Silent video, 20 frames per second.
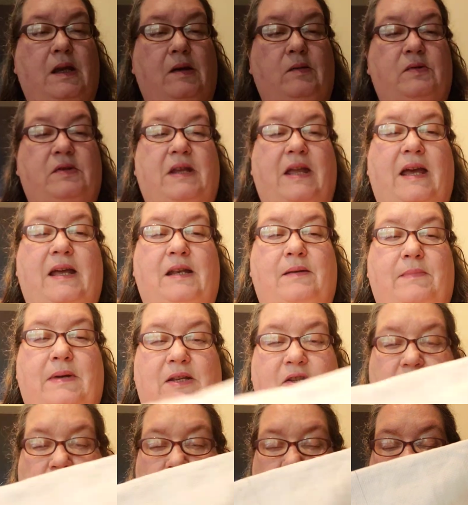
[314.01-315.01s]
It was kind of my
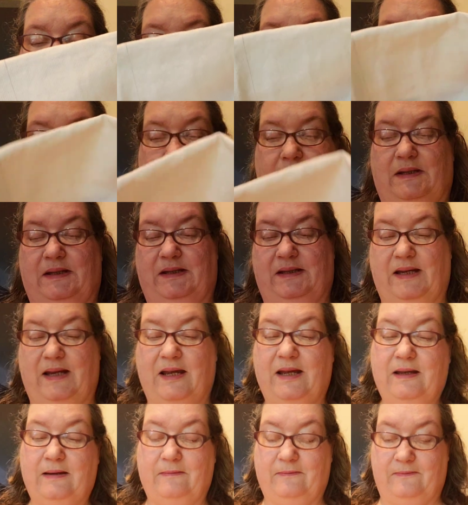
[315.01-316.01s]
treat to
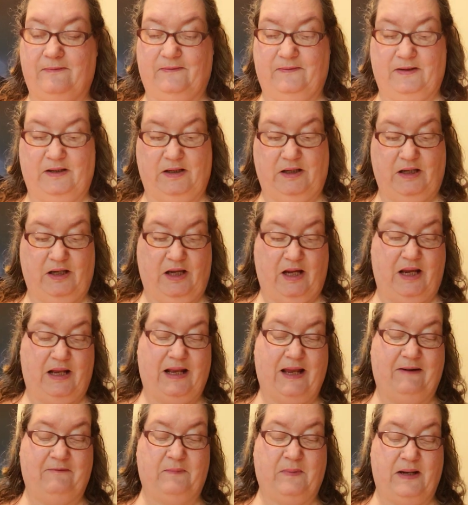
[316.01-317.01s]
myself.
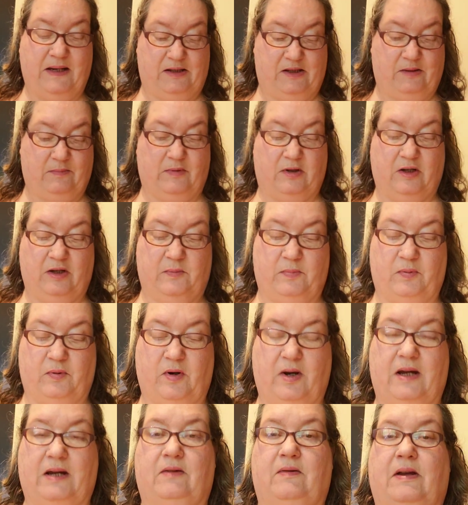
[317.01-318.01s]
And I've made some good
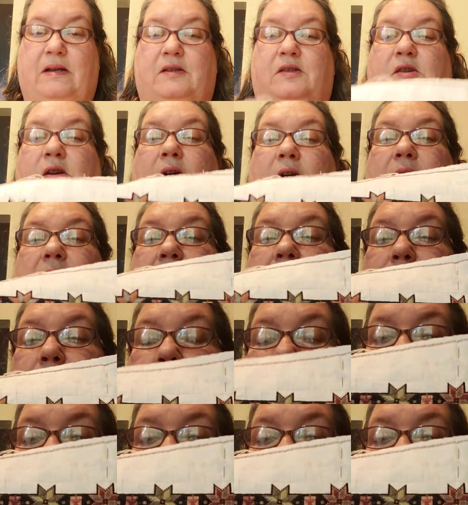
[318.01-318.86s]
progress on it.